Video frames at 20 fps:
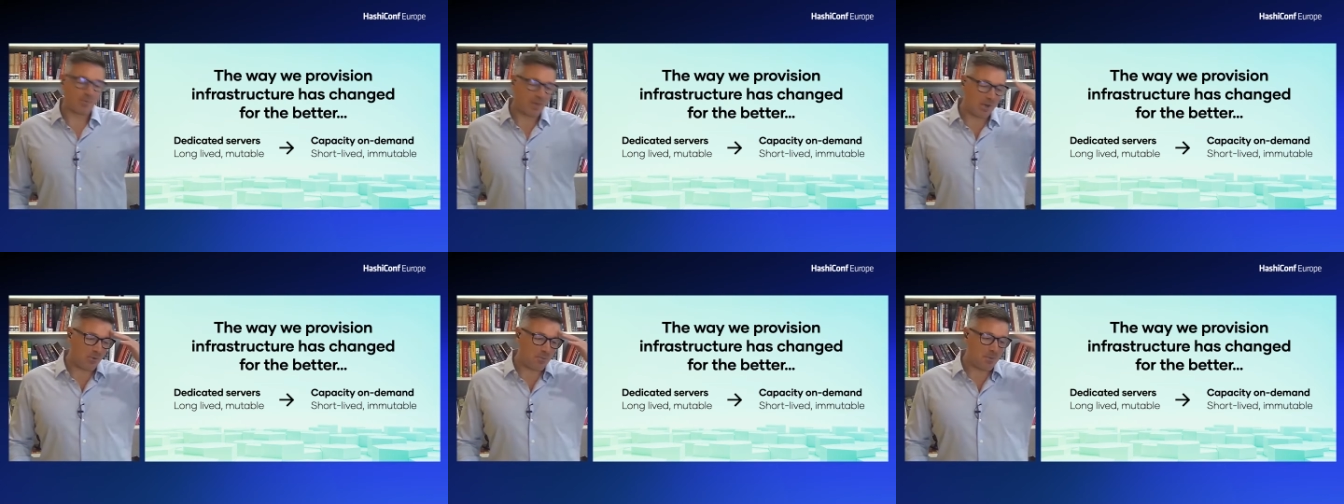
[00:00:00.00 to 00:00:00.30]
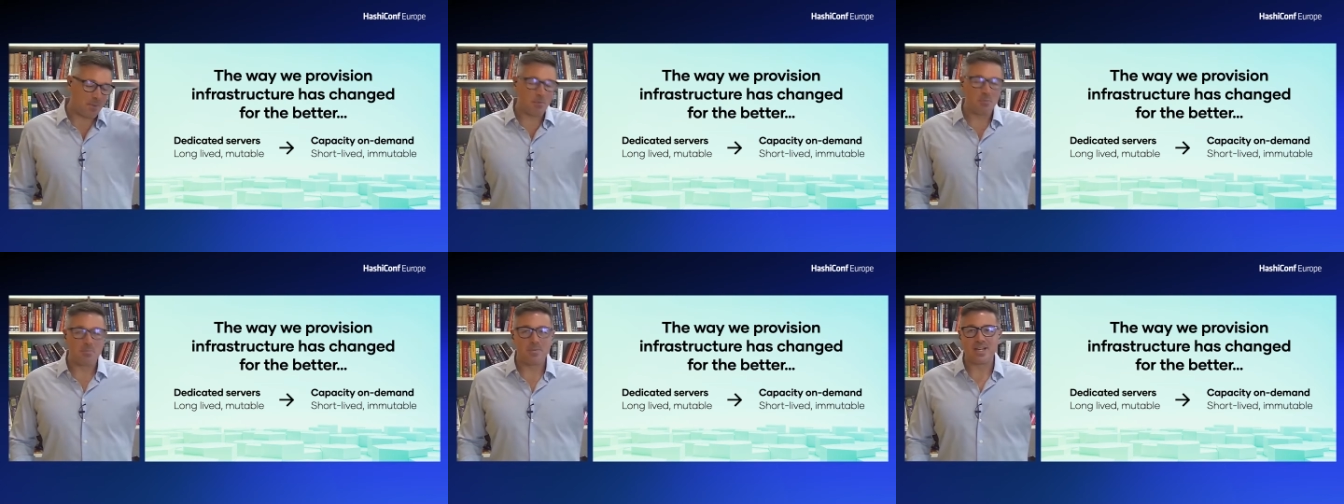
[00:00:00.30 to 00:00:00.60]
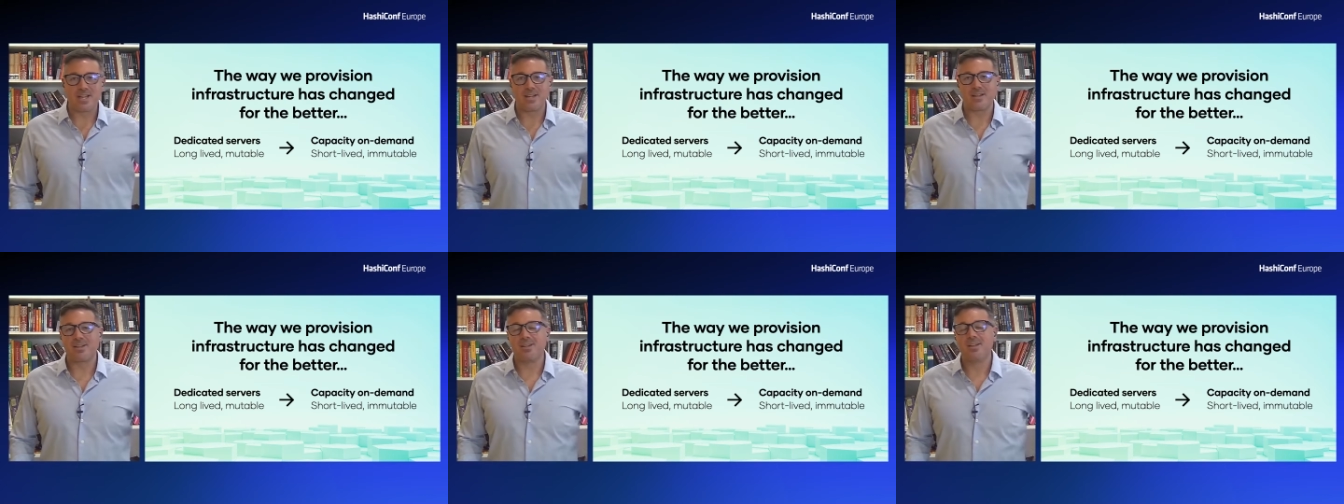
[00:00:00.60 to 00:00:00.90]
I remember
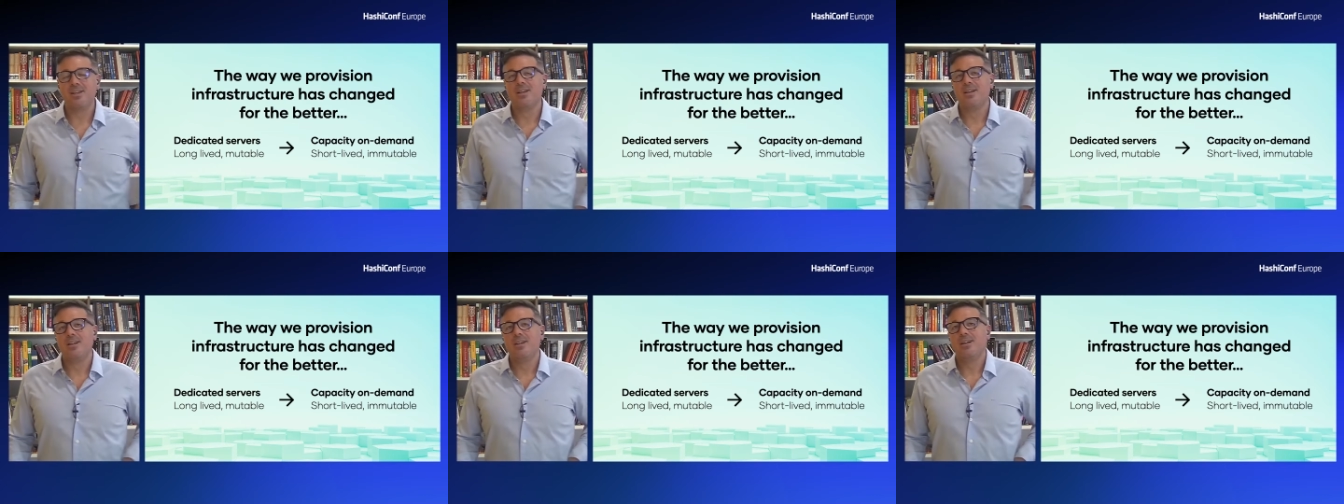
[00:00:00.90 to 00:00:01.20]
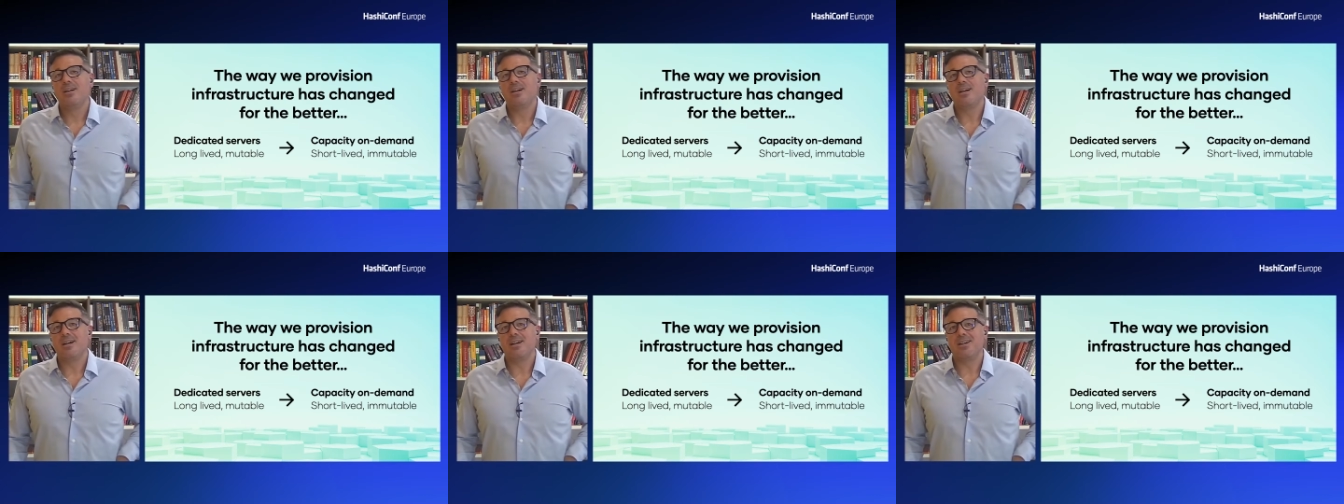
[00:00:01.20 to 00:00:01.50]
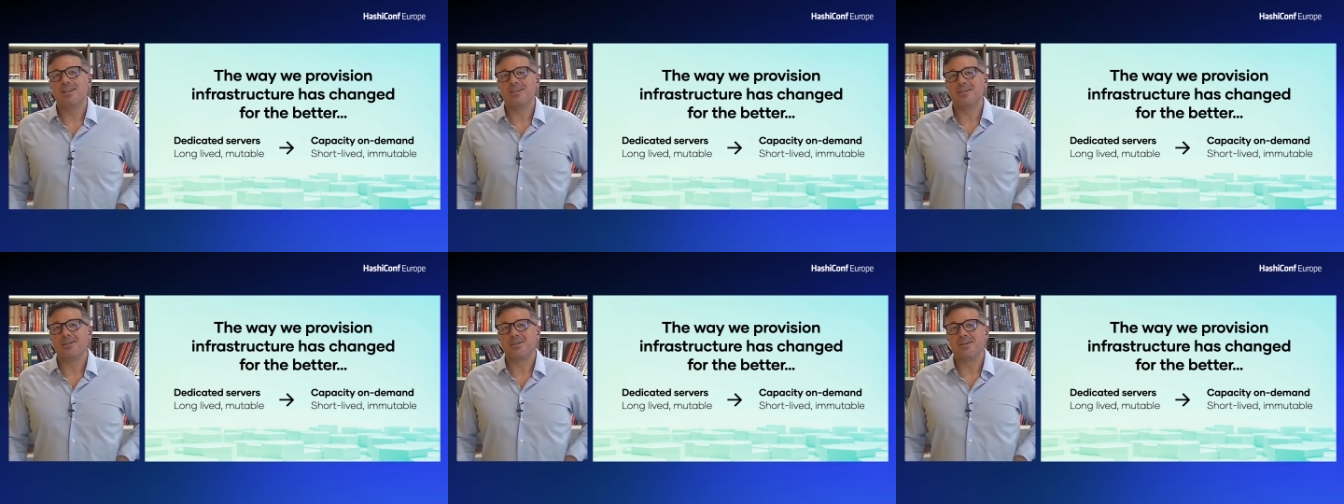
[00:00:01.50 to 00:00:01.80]
being
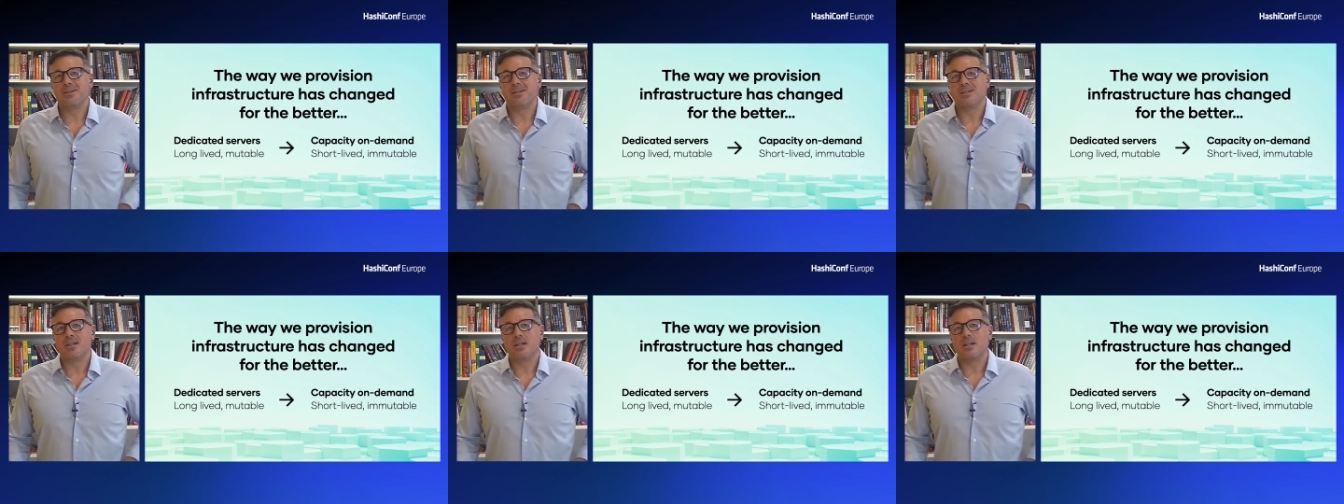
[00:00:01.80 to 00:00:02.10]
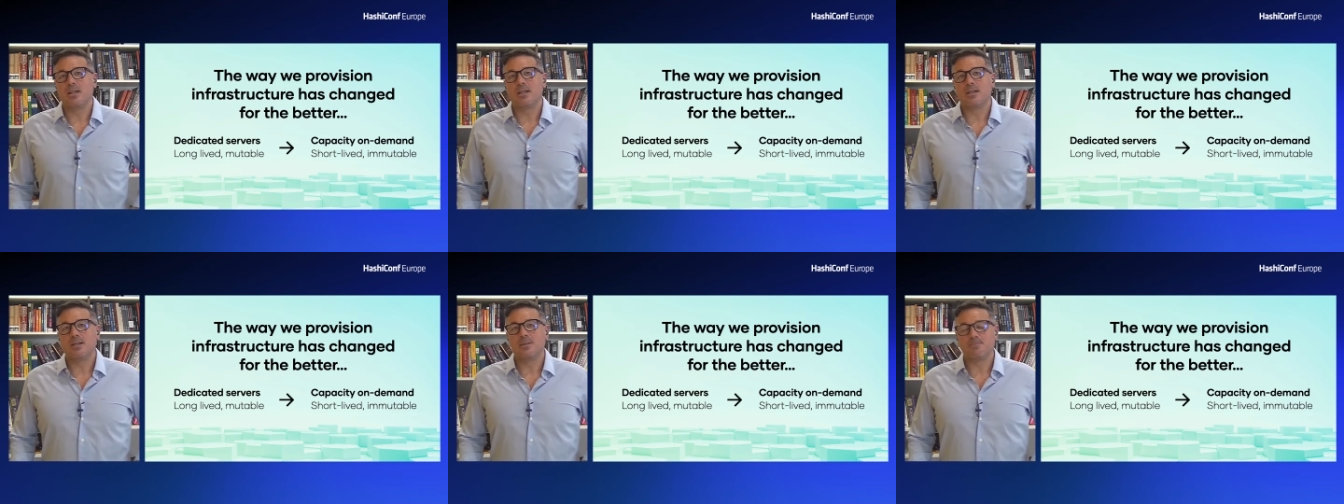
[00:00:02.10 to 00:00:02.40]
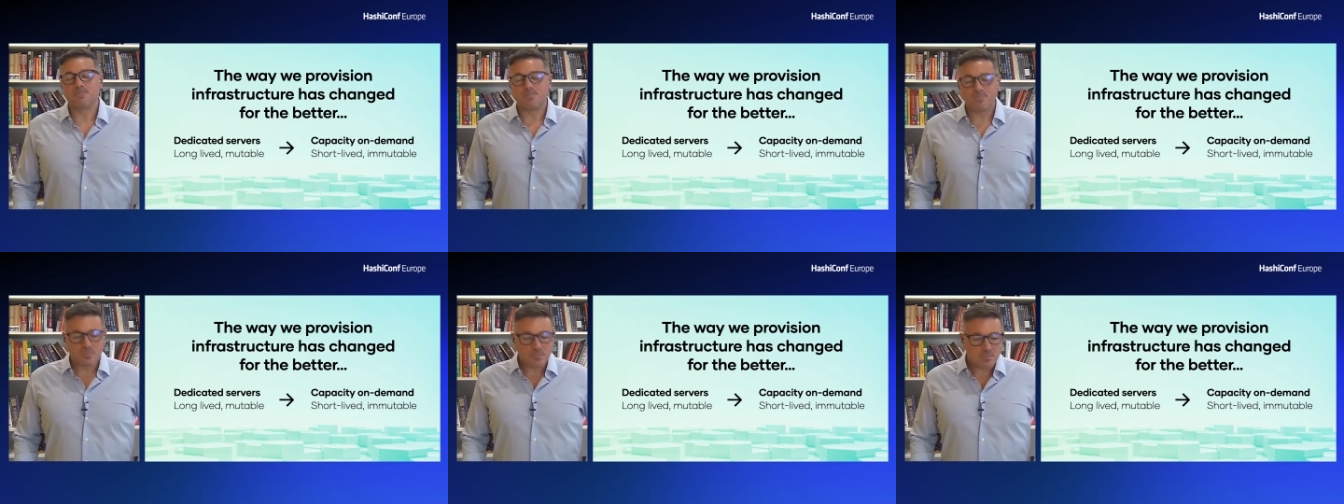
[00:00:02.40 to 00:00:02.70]

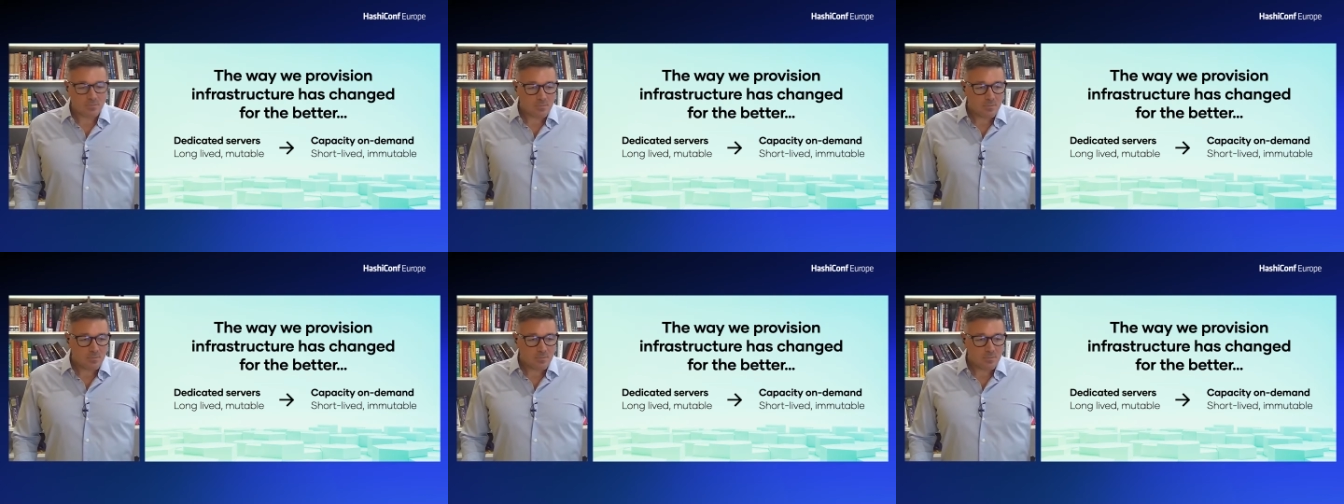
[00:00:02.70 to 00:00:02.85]
uh, um,